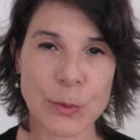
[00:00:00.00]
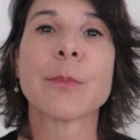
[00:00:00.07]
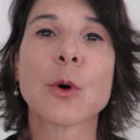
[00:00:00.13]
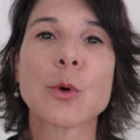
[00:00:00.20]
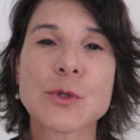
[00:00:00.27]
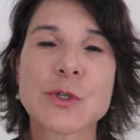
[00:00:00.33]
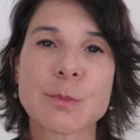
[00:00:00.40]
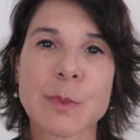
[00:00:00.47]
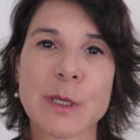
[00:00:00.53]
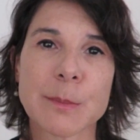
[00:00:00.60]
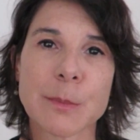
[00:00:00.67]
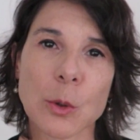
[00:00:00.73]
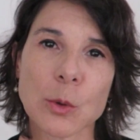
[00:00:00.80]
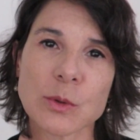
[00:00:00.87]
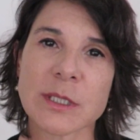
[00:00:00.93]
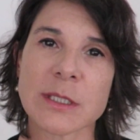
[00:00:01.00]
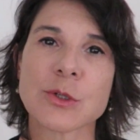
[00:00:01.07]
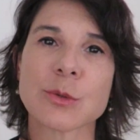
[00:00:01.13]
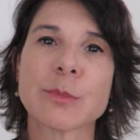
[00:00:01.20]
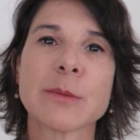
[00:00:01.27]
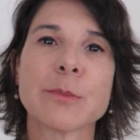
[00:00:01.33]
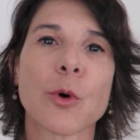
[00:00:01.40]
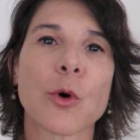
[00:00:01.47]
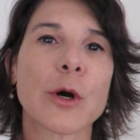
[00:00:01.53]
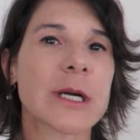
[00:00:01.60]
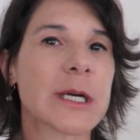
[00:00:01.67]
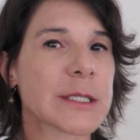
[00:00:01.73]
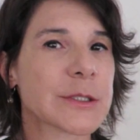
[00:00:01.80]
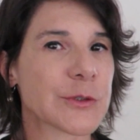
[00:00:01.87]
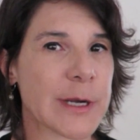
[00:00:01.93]
most people tend to be more
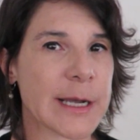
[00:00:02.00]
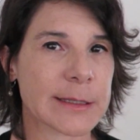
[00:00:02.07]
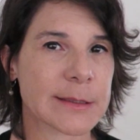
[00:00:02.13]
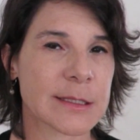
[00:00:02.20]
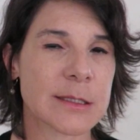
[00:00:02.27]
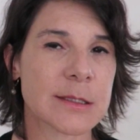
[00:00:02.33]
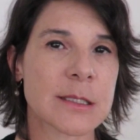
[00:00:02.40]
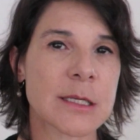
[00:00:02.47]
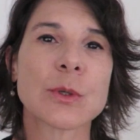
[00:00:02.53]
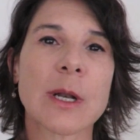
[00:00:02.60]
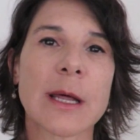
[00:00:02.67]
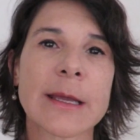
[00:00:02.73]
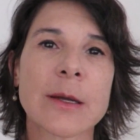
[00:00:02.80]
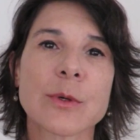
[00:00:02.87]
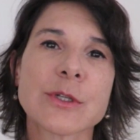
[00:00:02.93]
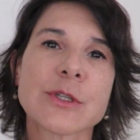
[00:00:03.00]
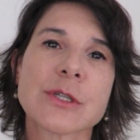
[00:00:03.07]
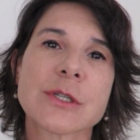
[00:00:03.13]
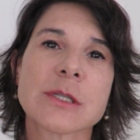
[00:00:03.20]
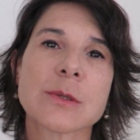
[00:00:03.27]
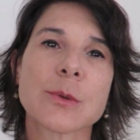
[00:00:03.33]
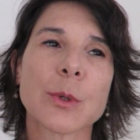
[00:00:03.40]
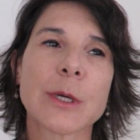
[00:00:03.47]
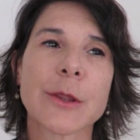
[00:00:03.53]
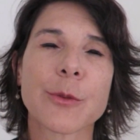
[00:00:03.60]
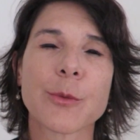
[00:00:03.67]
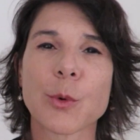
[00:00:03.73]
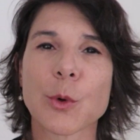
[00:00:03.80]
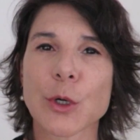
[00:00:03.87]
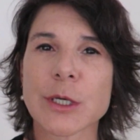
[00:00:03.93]
attracted to languages
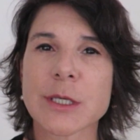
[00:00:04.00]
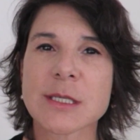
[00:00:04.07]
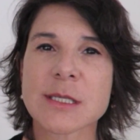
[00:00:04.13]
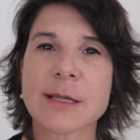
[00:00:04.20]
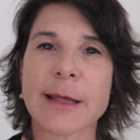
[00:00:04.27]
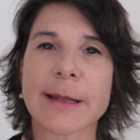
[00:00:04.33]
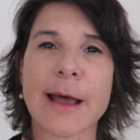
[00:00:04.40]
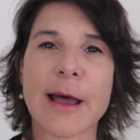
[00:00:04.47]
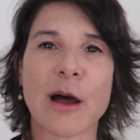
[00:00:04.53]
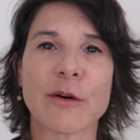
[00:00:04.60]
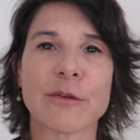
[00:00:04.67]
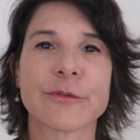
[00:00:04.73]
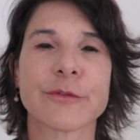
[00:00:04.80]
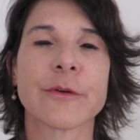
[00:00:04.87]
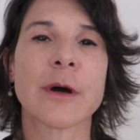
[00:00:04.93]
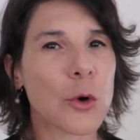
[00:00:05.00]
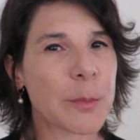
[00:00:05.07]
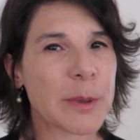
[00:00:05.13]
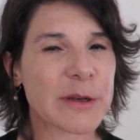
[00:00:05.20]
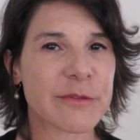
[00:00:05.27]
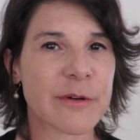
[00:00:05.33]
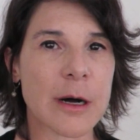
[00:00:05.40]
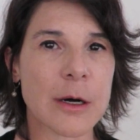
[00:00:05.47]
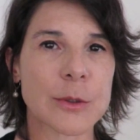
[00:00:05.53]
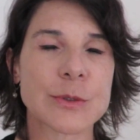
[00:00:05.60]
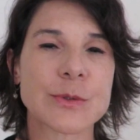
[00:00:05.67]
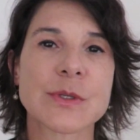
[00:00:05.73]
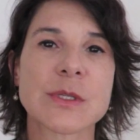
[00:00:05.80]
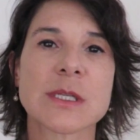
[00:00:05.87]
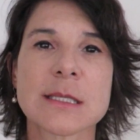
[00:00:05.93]
with words that have open
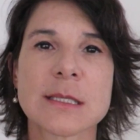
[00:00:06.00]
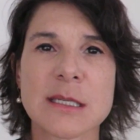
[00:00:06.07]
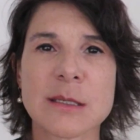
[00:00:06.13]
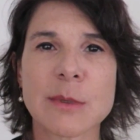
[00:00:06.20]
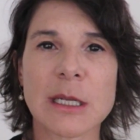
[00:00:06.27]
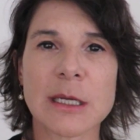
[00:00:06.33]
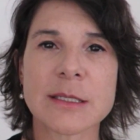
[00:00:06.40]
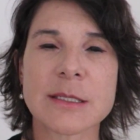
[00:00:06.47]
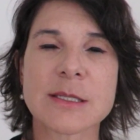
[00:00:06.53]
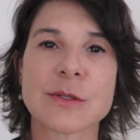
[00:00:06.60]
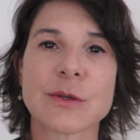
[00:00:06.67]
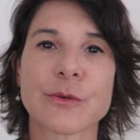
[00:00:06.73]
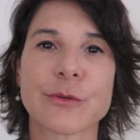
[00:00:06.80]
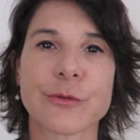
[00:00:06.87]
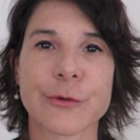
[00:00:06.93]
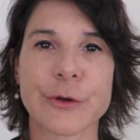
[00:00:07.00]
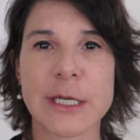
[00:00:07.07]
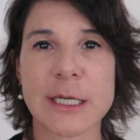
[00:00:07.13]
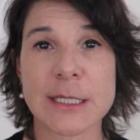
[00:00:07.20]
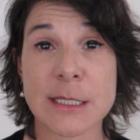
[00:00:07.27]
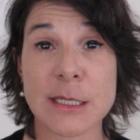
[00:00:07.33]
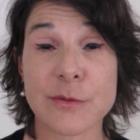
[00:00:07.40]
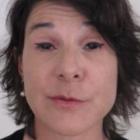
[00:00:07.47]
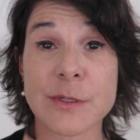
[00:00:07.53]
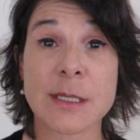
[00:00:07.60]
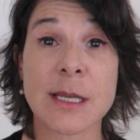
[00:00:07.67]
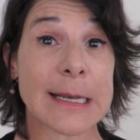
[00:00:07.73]
vowels, sibilants, fricatives,